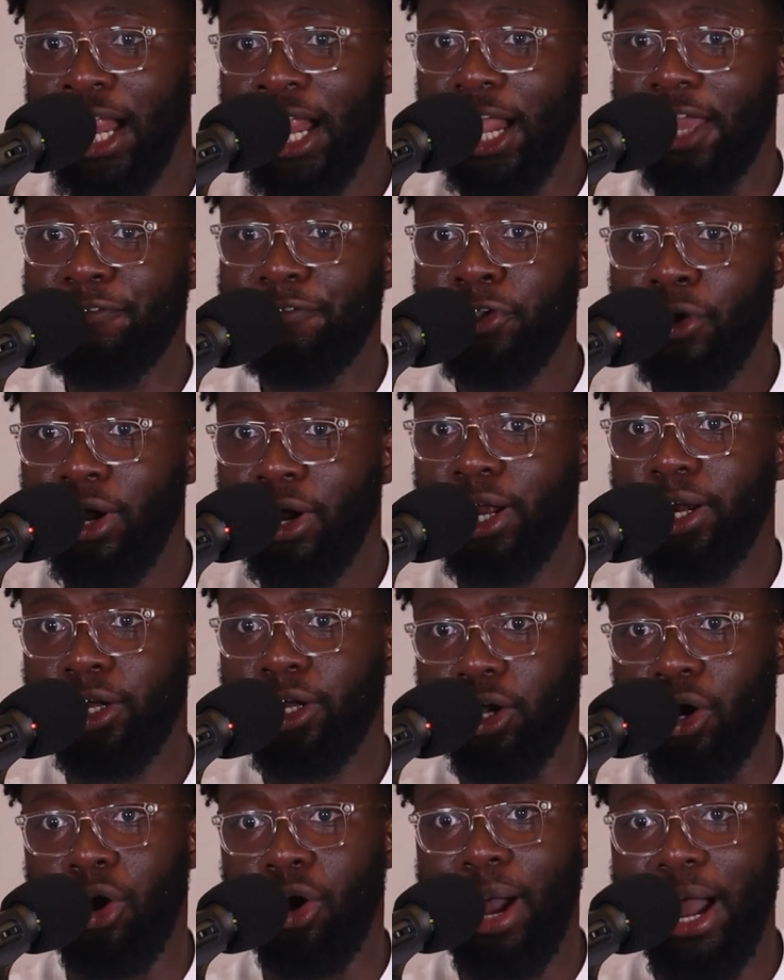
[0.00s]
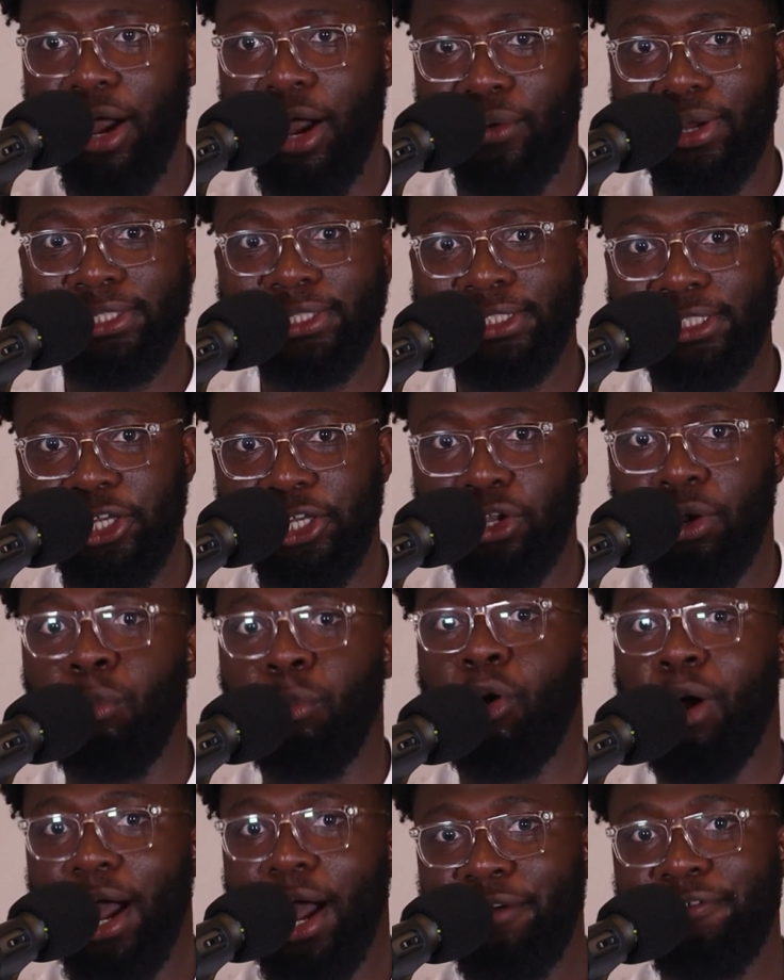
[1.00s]
If you're going to go out and say you're
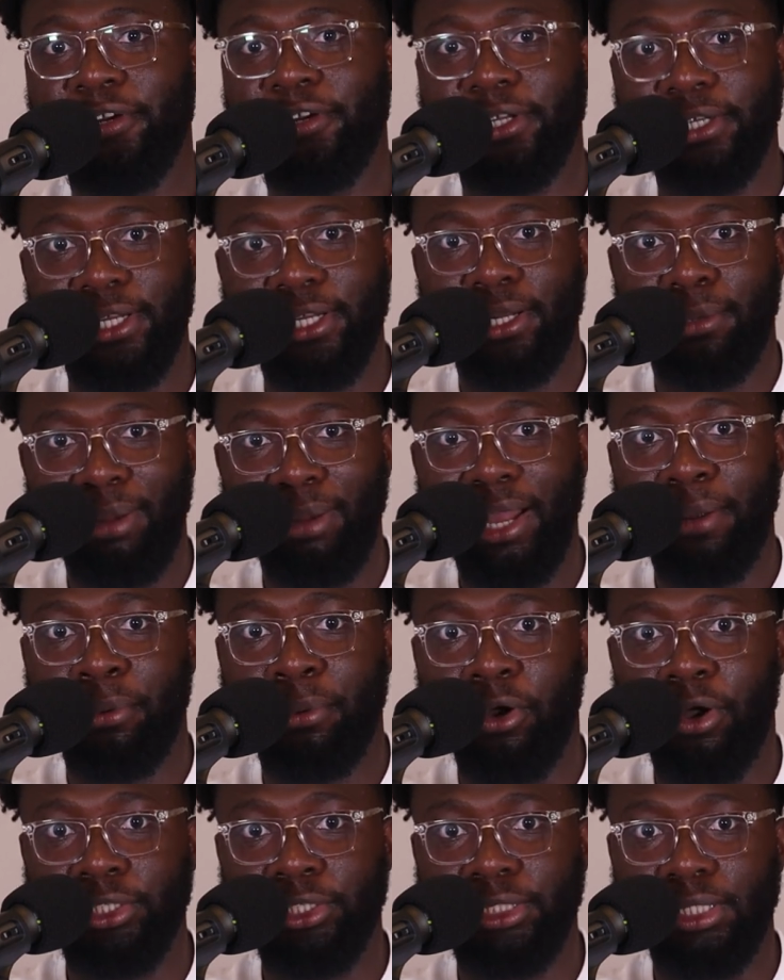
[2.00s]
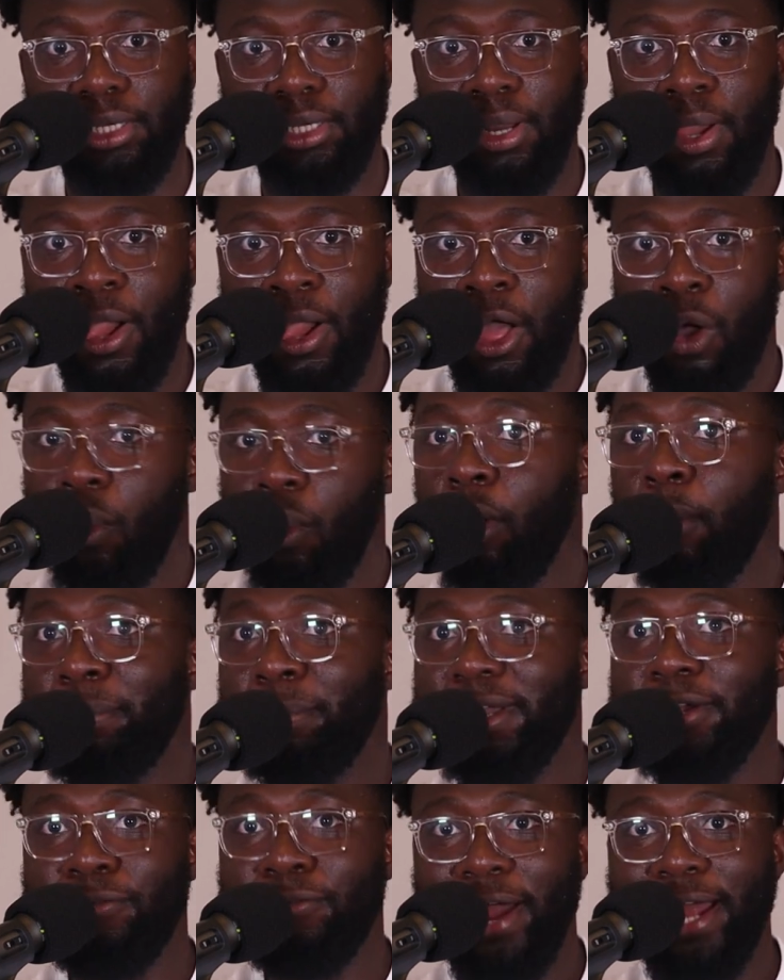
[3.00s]
more African than a black person, well,
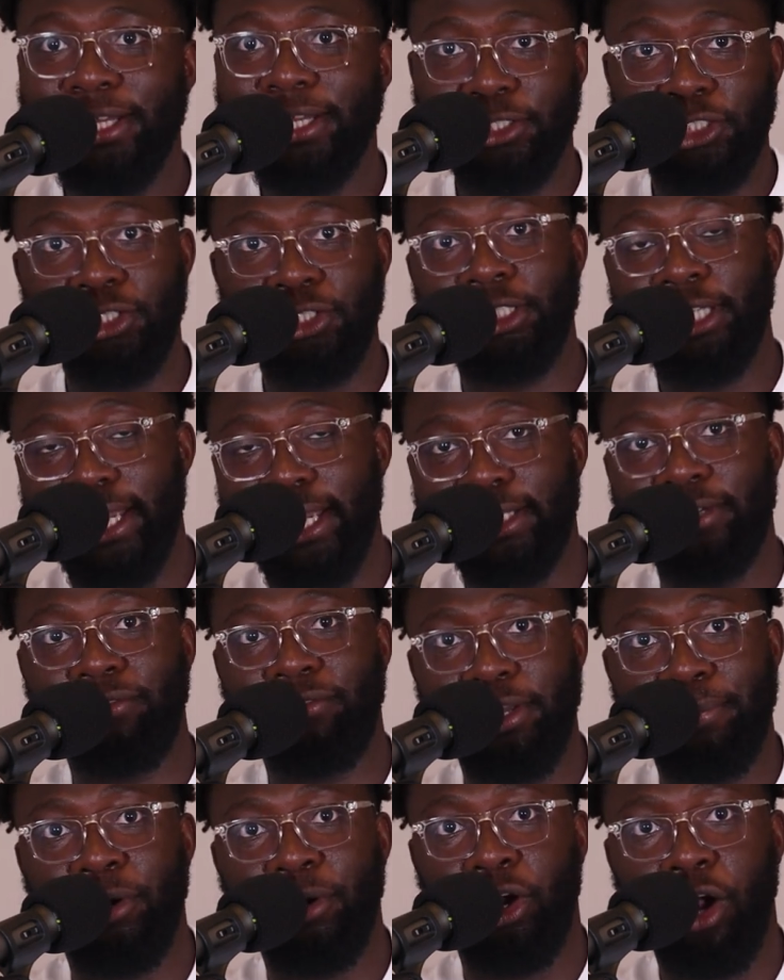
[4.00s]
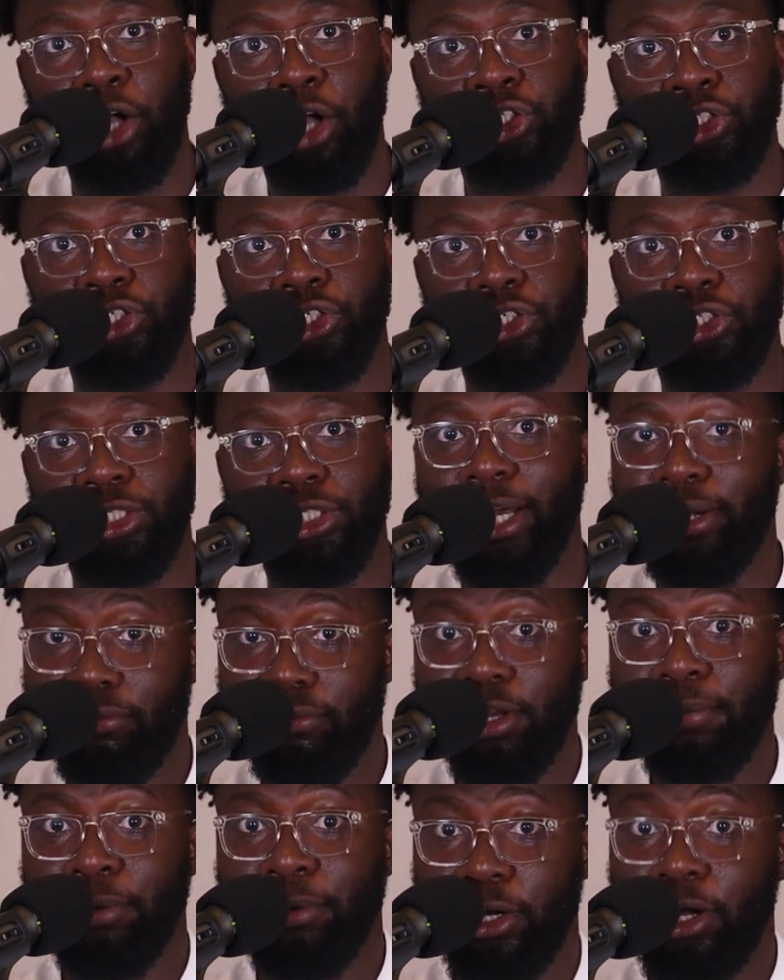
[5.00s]
be ready to take the repercussions. And
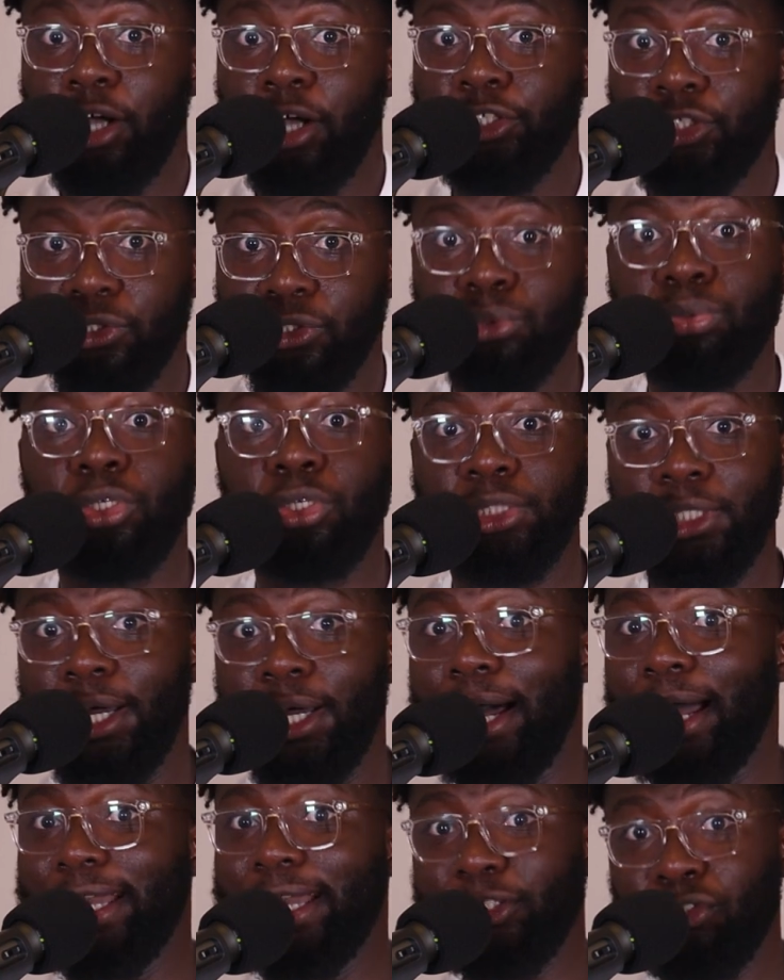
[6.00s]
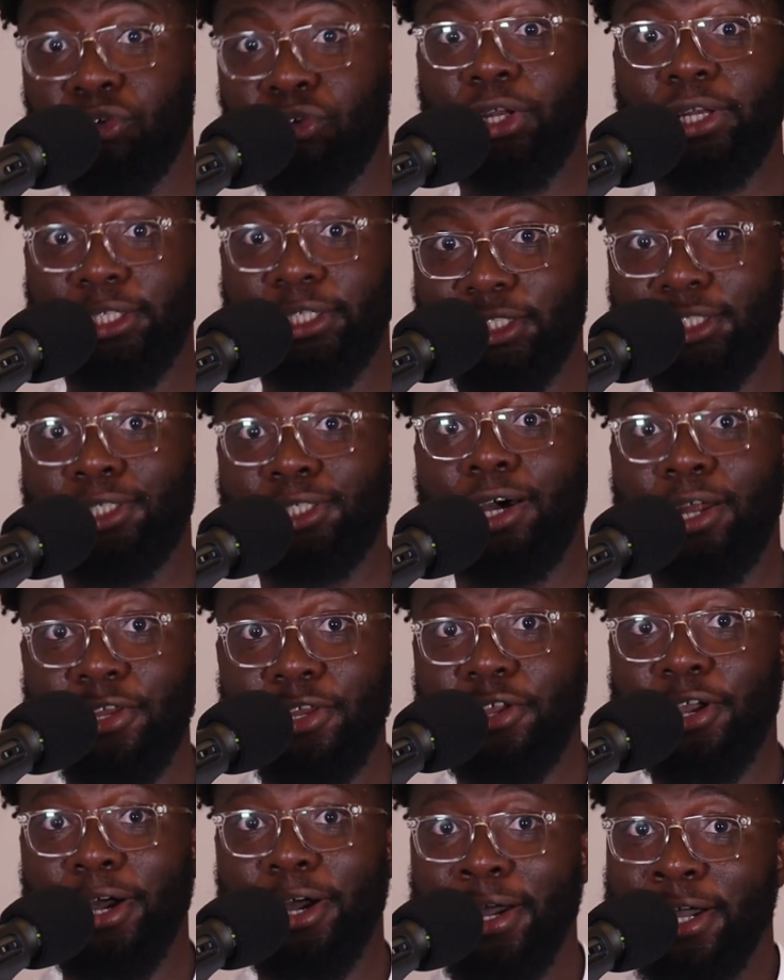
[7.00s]
repercussions was that Israel
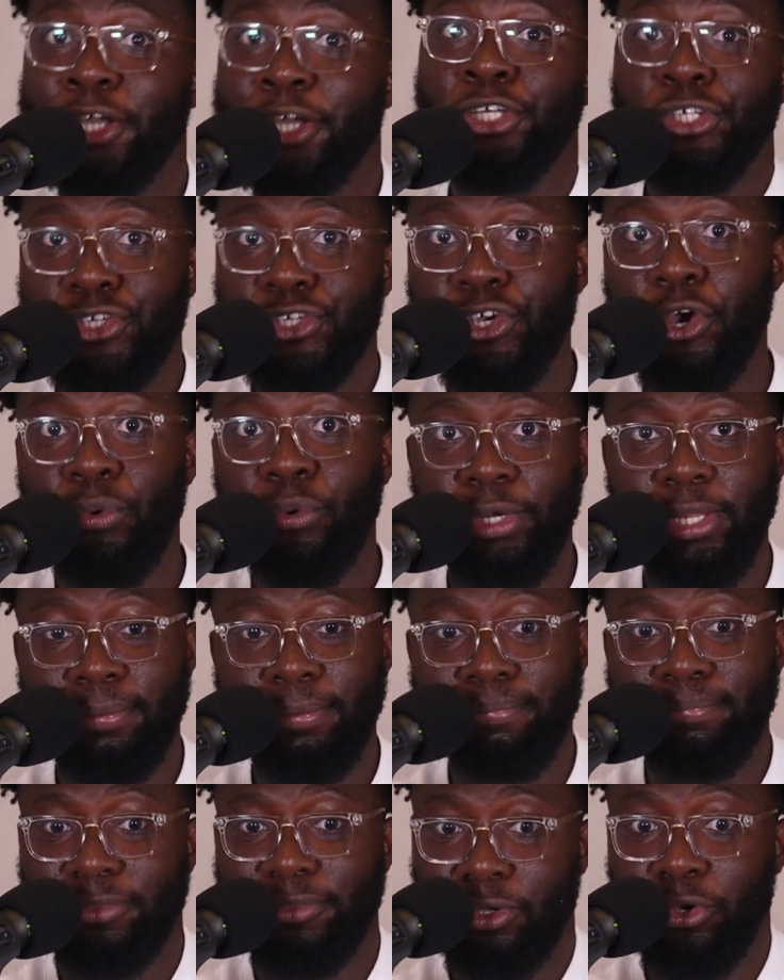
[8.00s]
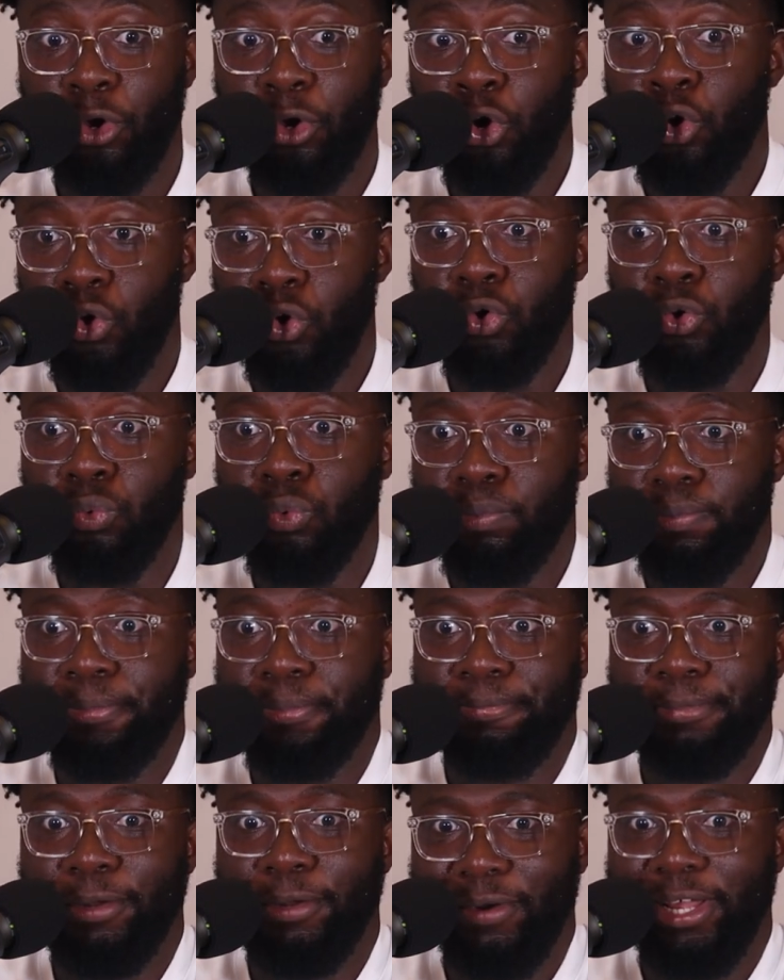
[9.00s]
Adesanya showed him who
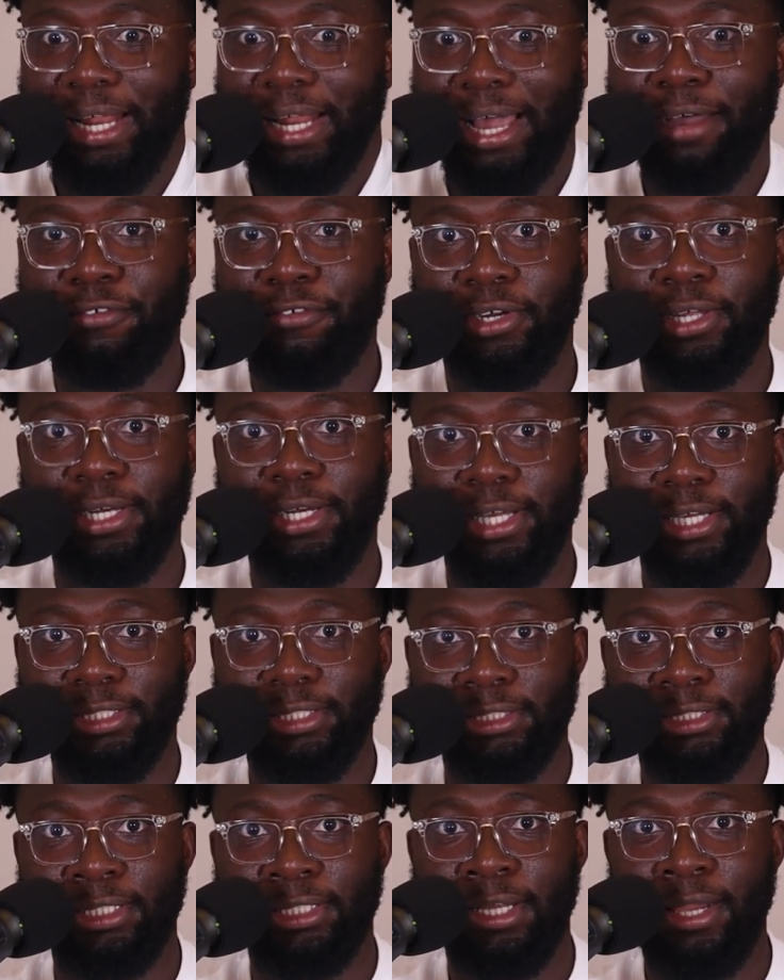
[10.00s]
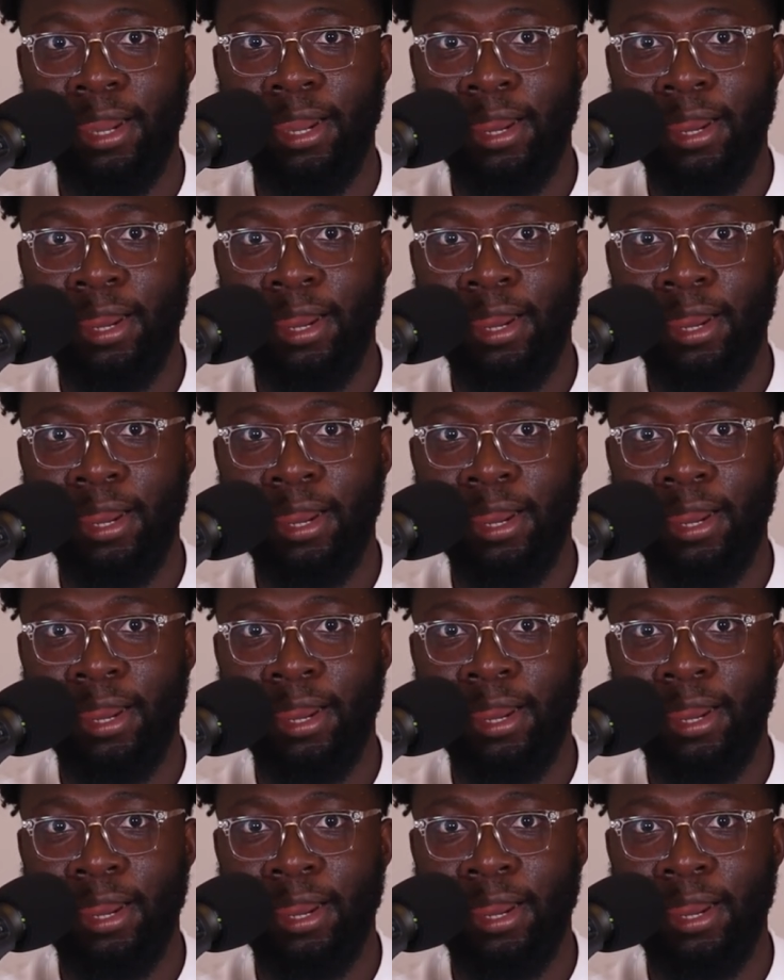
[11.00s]
the real African is.